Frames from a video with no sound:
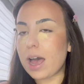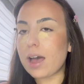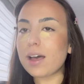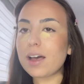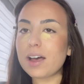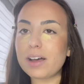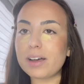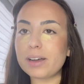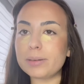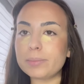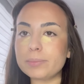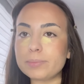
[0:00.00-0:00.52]

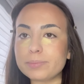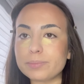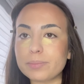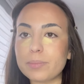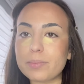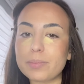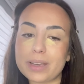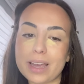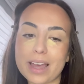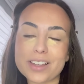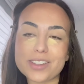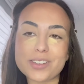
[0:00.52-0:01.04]
But
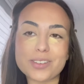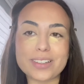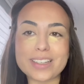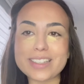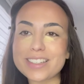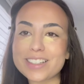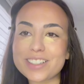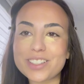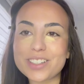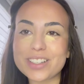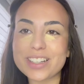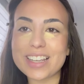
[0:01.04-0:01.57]
yeah, so listen
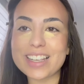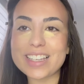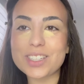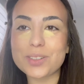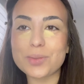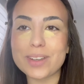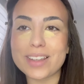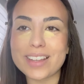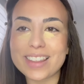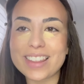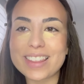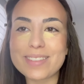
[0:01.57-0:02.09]
to this
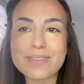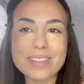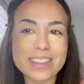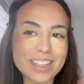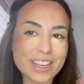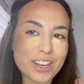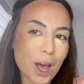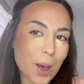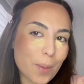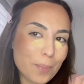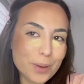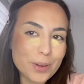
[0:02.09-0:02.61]
with the
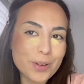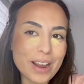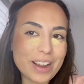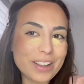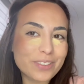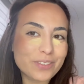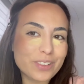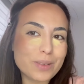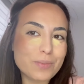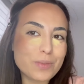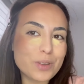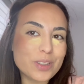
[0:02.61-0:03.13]
copyright
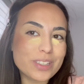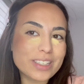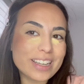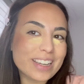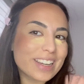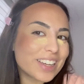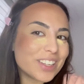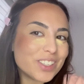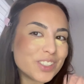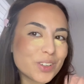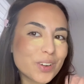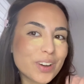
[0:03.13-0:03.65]
free music.
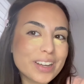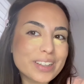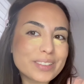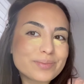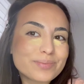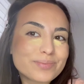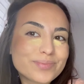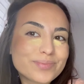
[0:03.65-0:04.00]
Enjoy.